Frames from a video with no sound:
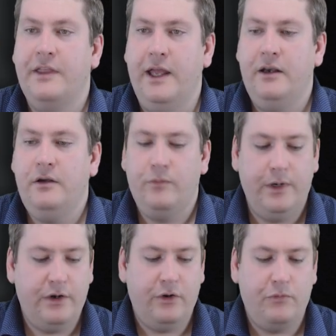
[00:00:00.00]
then
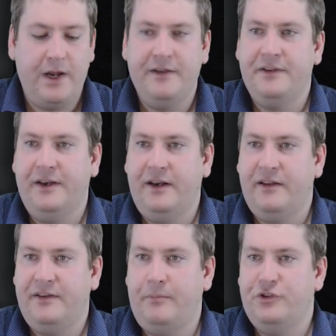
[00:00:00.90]
we're going to raise an
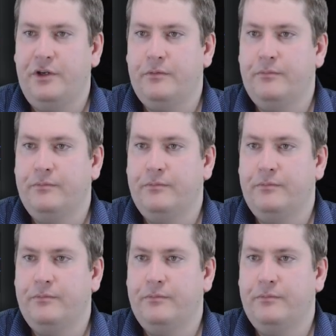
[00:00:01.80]
exception.